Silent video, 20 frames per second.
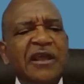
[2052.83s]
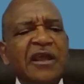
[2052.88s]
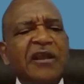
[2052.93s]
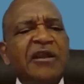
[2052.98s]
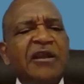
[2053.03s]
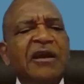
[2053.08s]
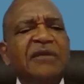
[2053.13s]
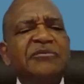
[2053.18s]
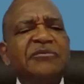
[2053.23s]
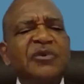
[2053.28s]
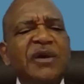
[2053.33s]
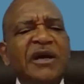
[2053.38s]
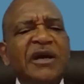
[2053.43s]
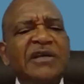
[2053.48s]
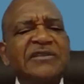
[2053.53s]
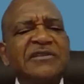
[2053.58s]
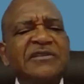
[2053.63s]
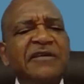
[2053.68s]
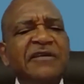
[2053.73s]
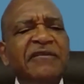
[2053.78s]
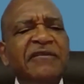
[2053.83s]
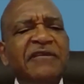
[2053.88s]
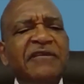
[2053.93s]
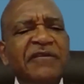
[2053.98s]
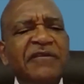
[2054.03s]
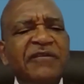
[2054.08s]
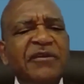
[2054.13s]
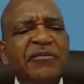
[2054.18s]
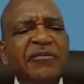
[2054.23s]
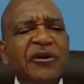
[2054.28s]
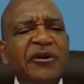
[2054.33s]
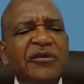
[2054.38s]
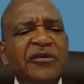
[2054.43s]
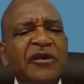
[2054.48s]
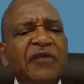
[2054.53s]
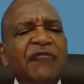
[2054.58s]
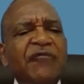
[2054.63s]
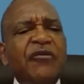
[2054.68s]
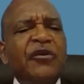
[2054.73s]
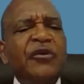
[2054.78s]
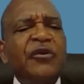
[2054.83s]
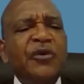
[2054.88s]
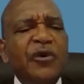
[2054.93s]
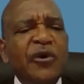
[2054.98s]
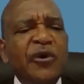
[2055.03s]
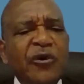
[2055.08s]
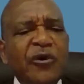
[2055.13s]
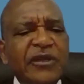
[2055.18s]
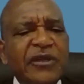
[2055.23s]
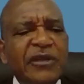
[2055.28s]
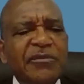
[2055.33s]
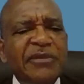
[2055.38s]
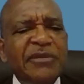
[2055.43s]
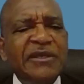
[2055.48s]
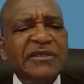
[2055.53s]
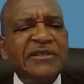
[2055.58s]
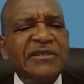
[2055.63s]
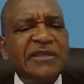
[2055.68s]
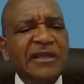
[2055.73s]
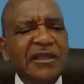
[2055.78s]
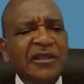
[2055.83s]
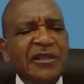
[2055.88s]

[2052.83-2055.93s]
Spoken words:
Come to us every month for your undermed,